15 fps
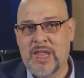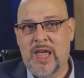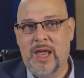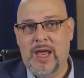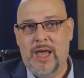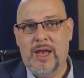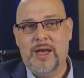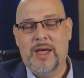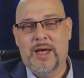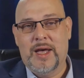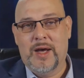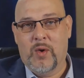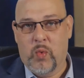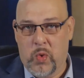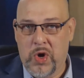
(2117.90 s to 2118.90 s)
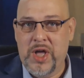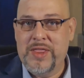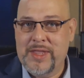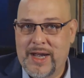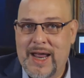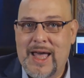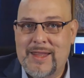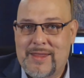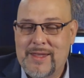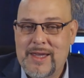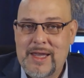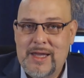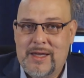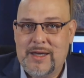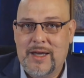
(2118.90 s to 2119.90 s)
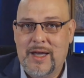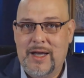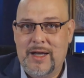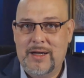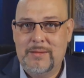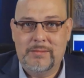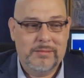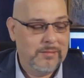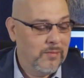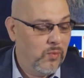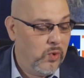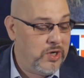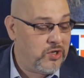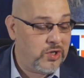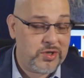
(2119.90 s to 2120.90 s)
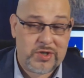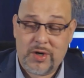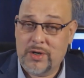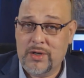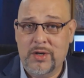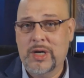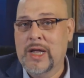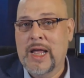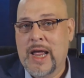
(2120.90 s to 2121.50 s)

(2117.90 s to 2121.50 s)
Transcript: and uh, one that I think um, we should start to.